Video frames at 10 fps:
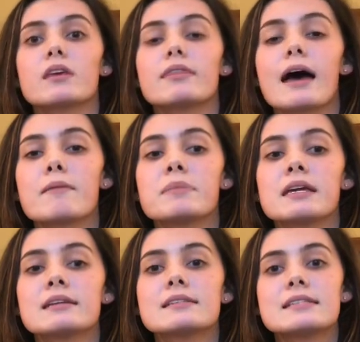That
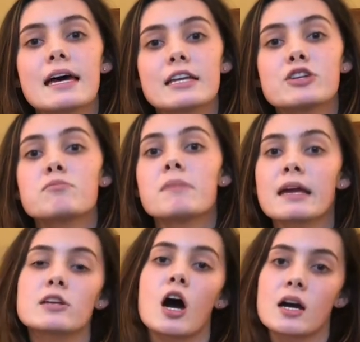being said, you may
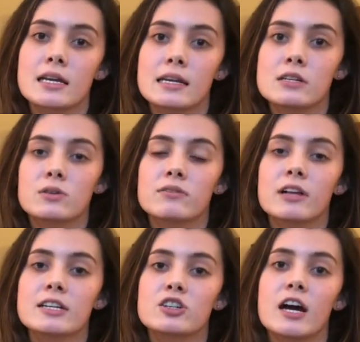not get any sort of
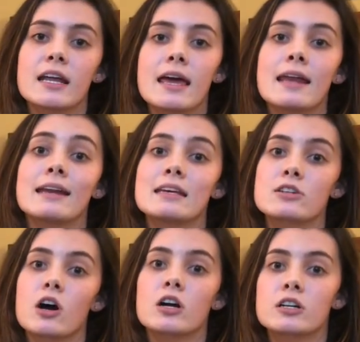class credit, and it is
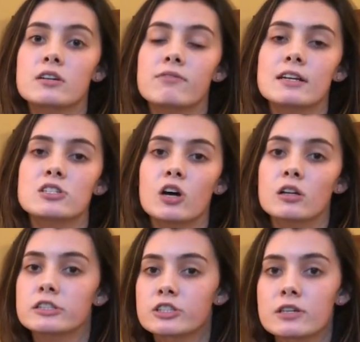harder to find
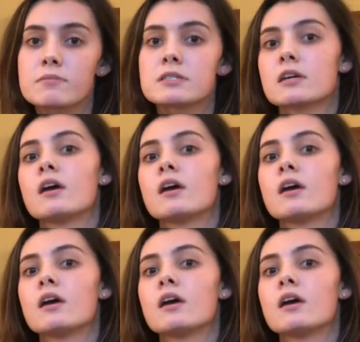scholarships.